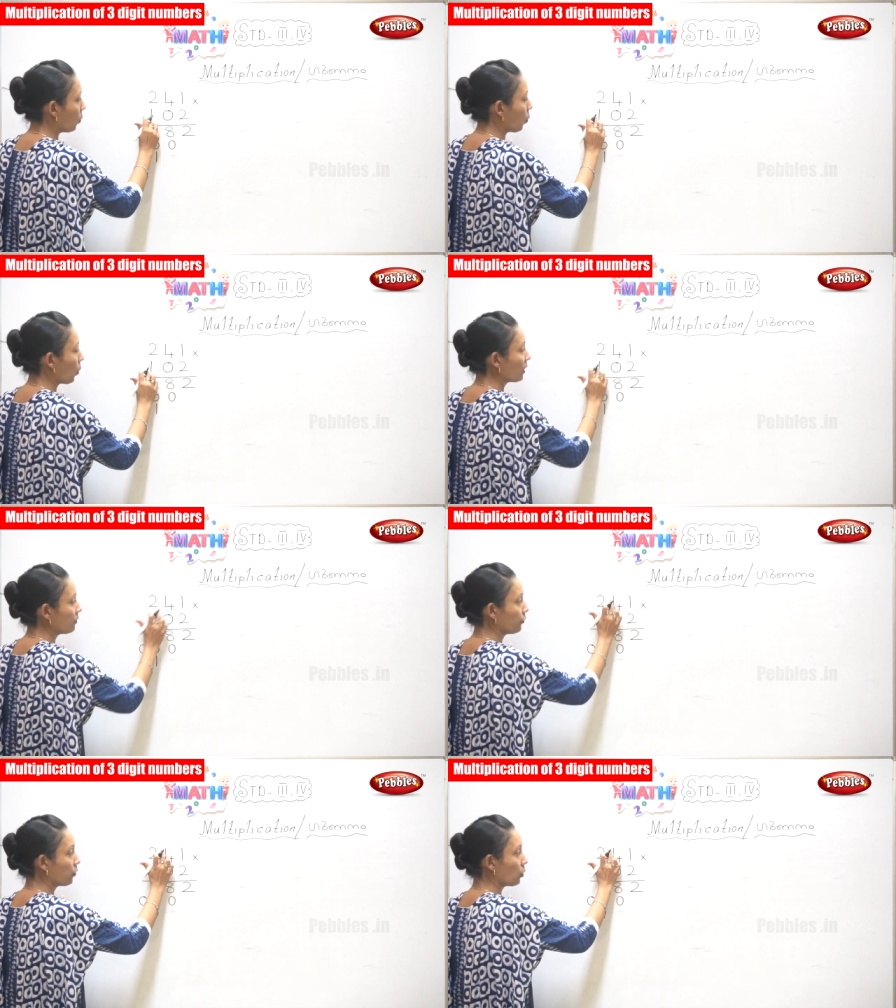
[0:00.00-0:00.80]

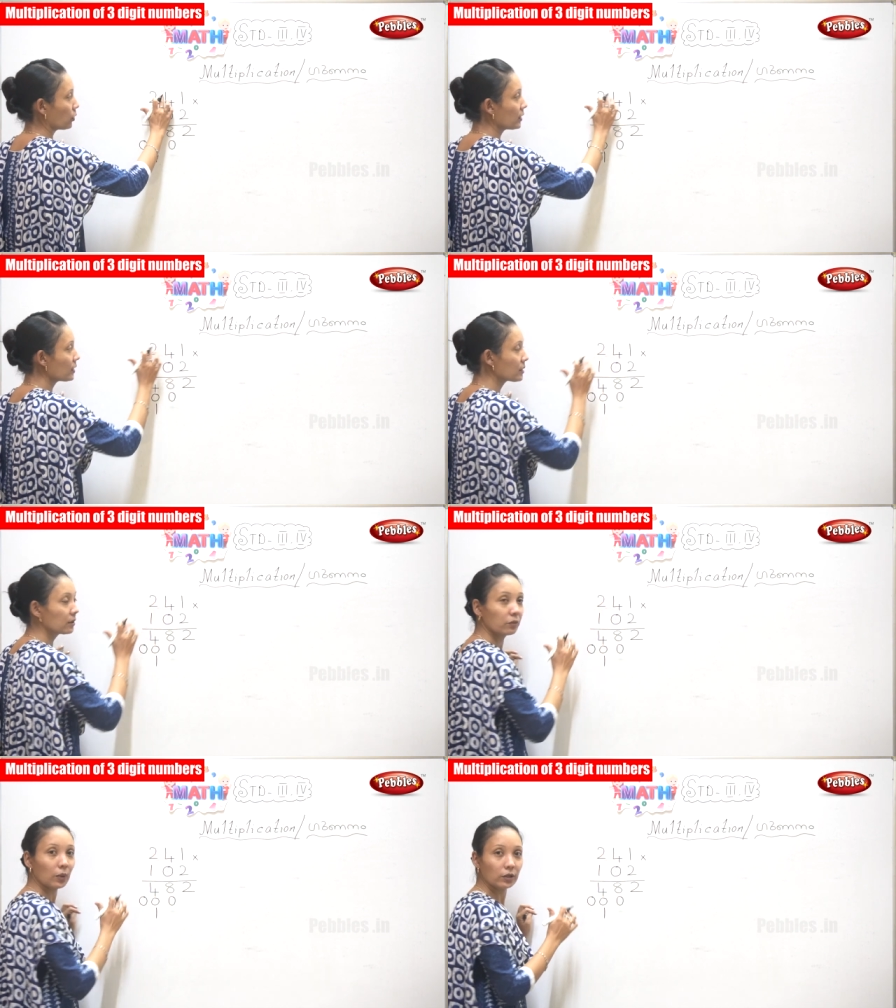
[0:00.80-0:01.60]
1 4 is
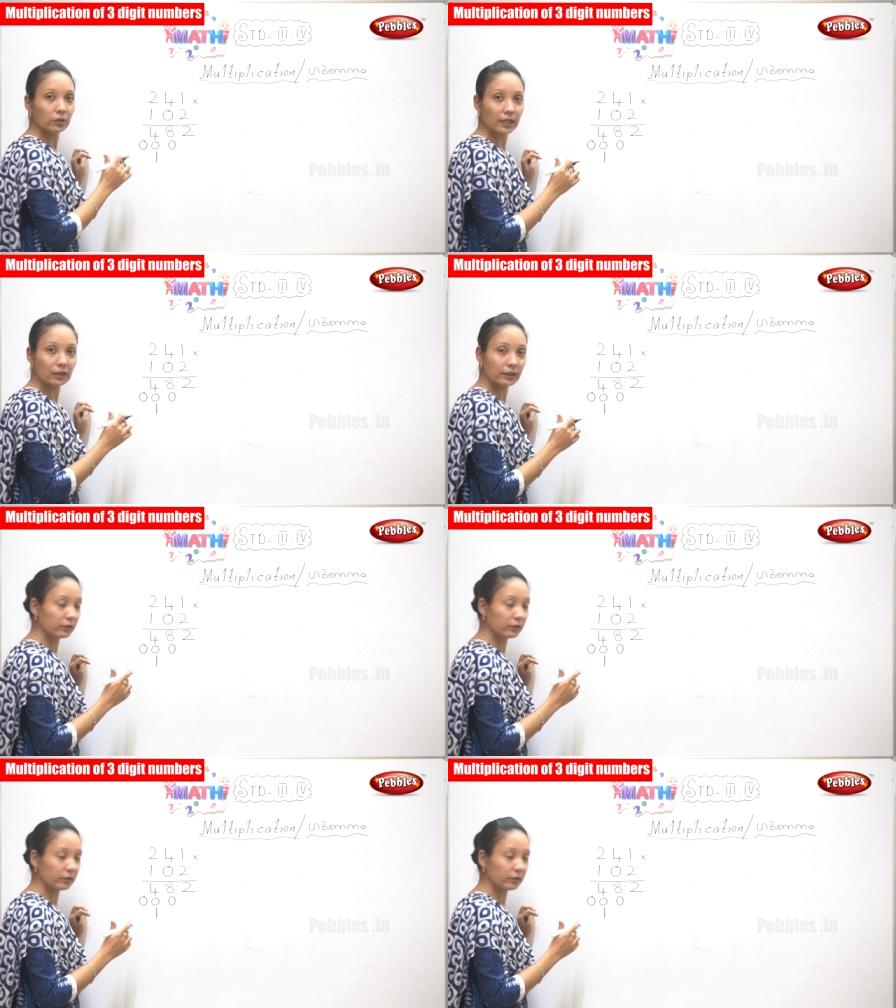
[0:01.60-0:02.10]
1 4.